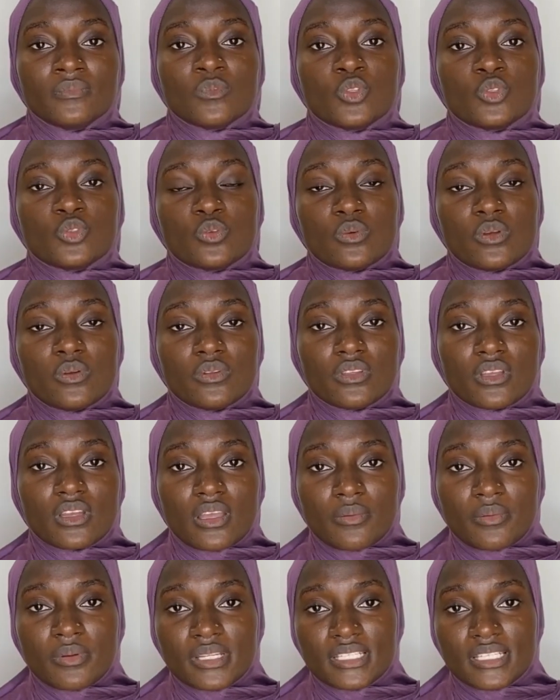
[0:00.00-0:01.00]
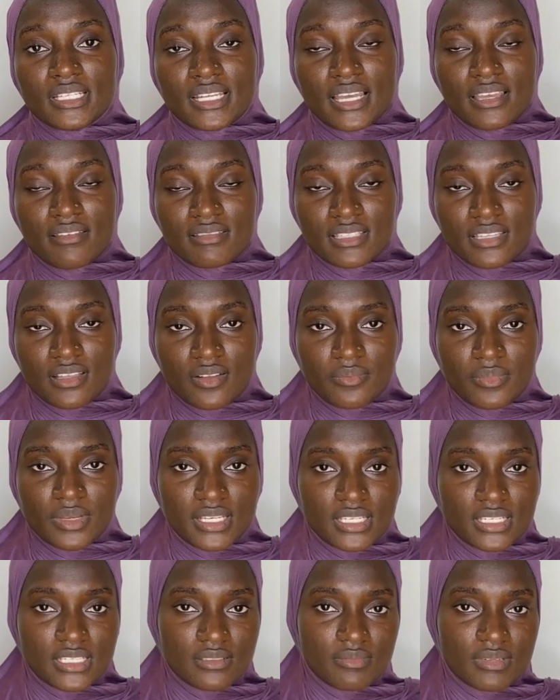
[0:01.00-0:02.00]
So when we talk about the lifestyle
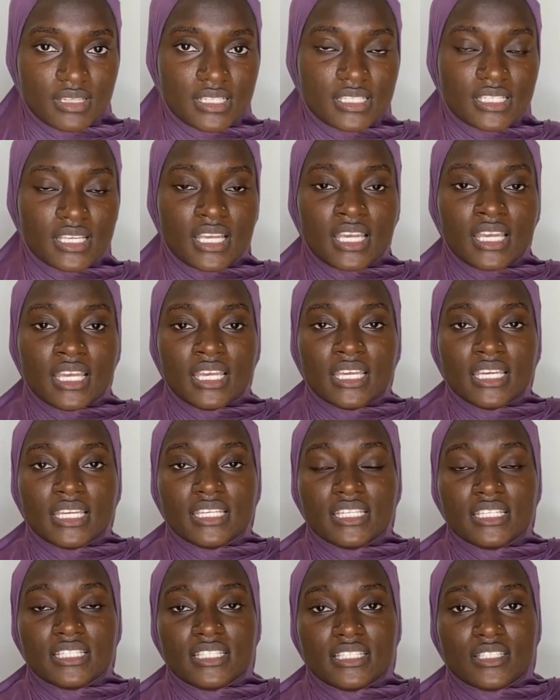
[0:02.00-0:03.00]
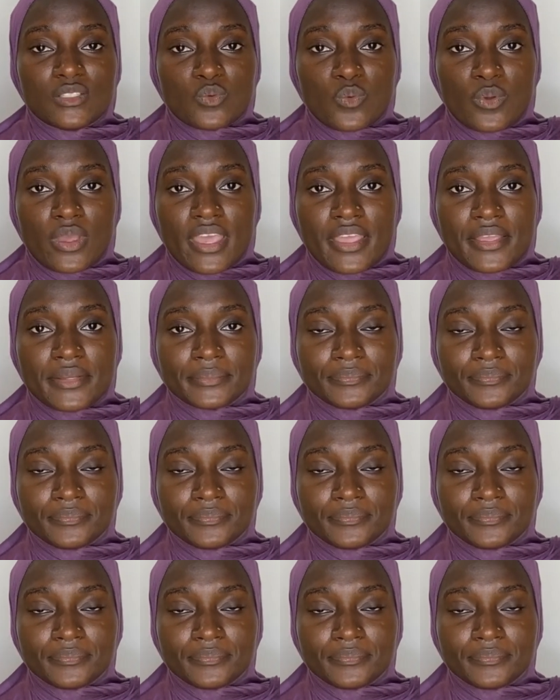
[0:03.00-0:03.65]
management, this is where